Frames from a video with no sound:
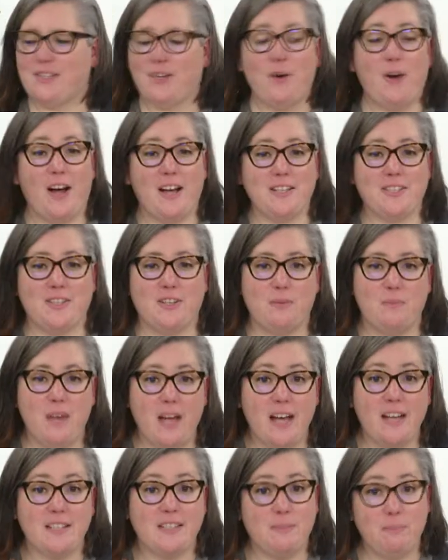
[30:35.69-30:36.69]
So awesome.
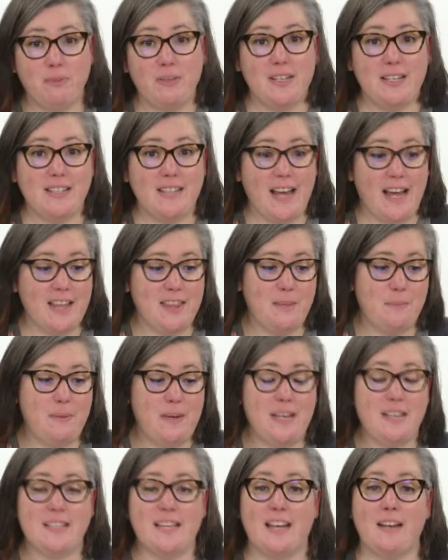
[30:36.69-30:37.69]
Yes, please add the beads.